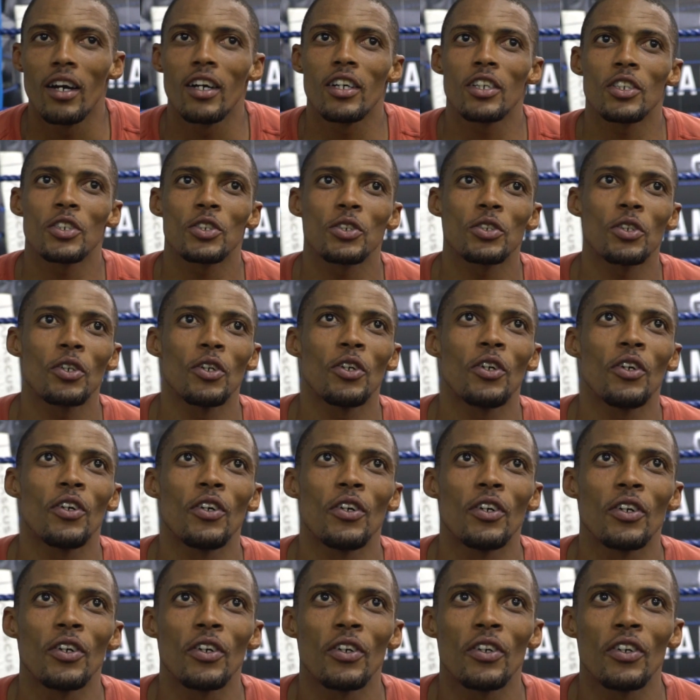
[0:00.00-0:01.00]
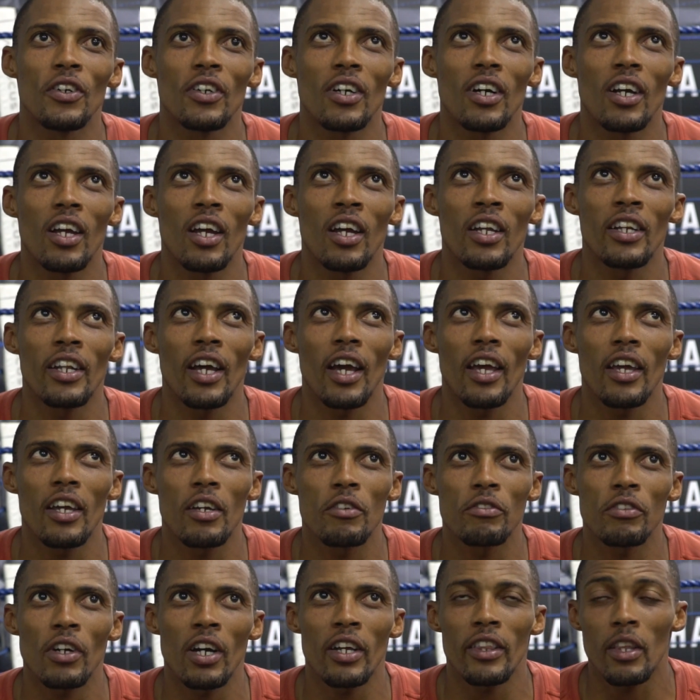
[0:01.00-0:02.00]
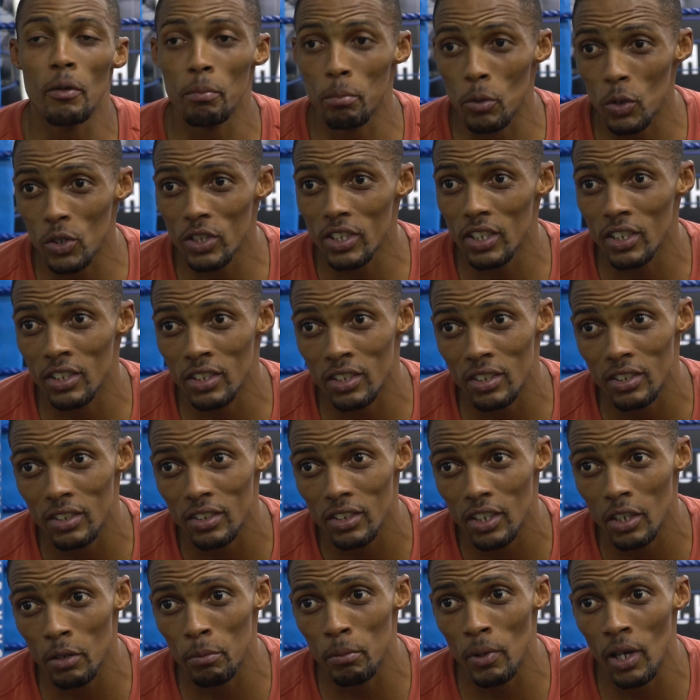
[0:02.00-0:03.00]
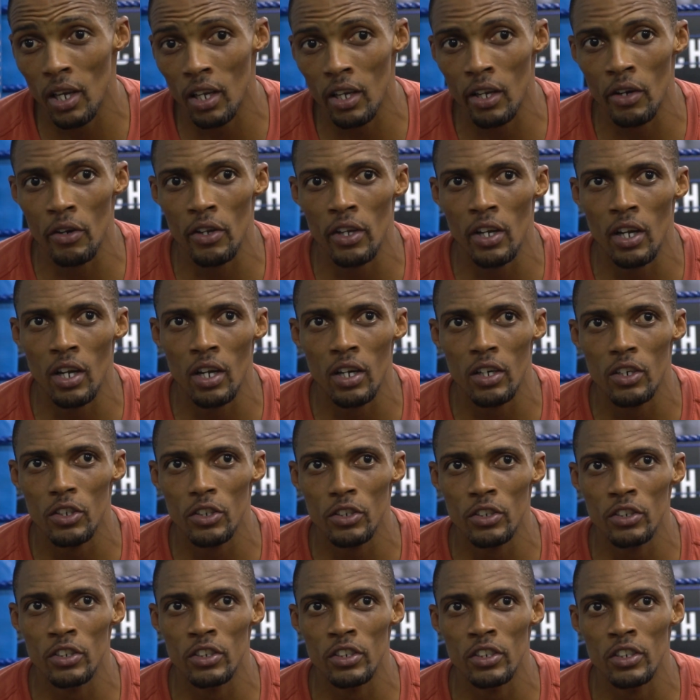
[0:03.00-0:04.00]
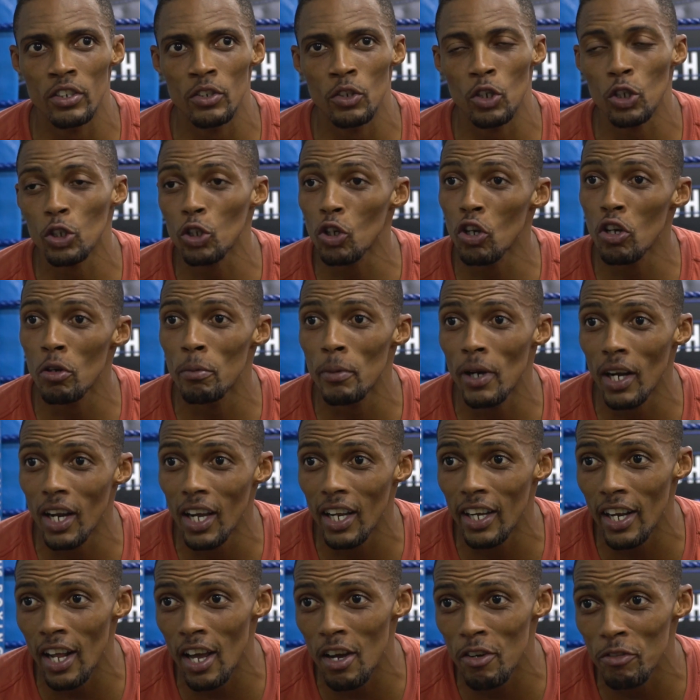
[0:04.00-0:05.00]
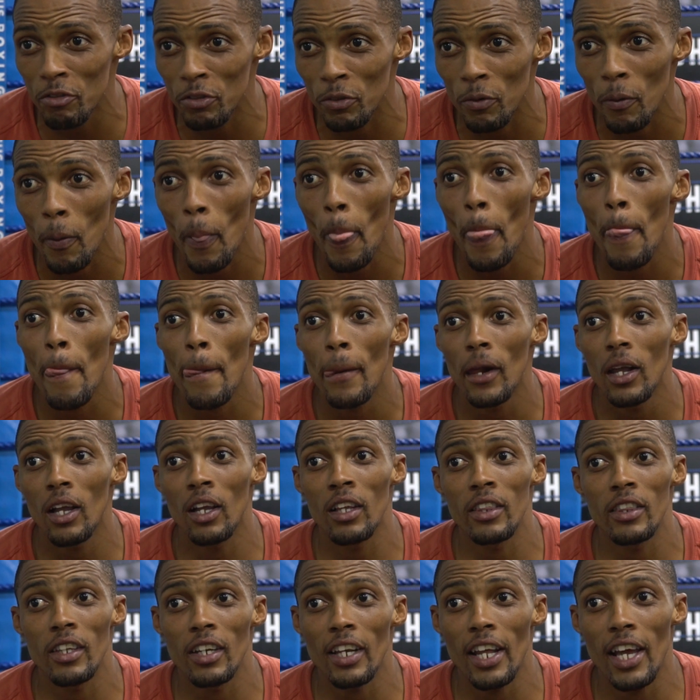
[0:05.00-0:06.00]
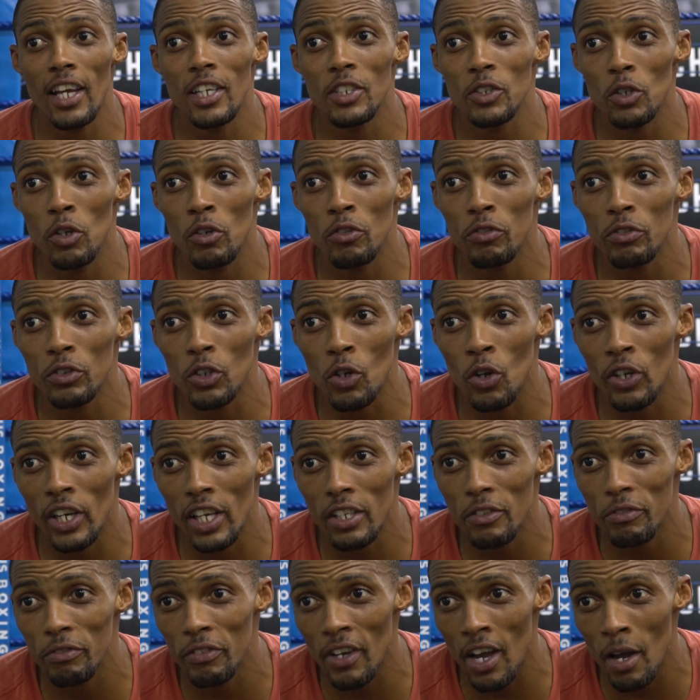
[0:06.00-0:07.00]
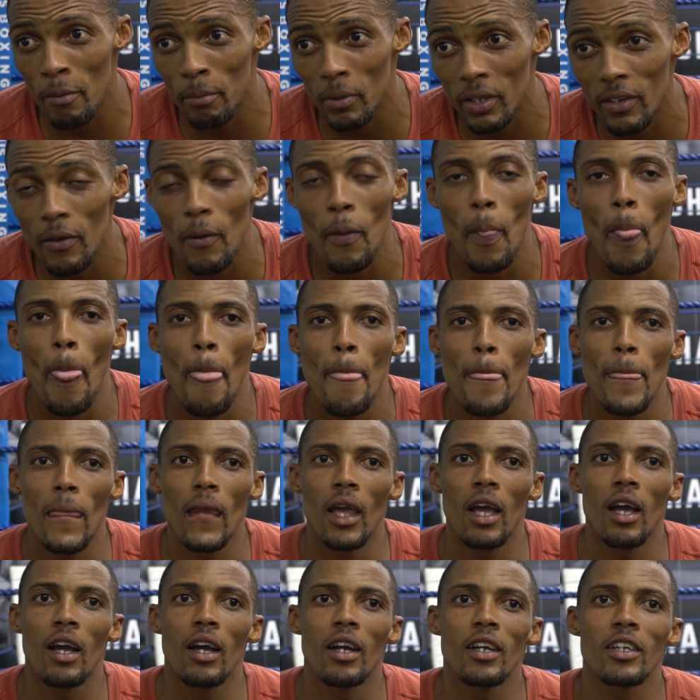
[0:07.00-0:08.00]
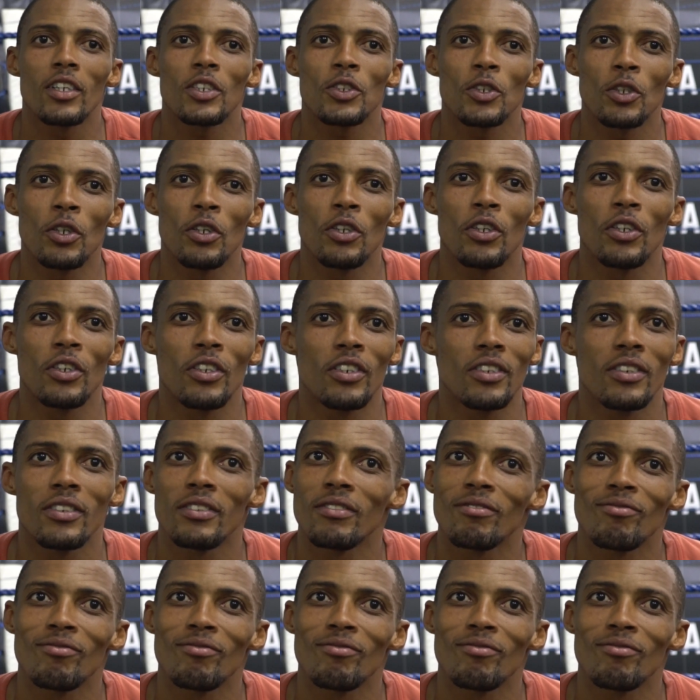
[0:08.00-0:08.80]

So, and I have other boxers in my area, Nokolo Makanavu, and the likes of Kola's Farm. So,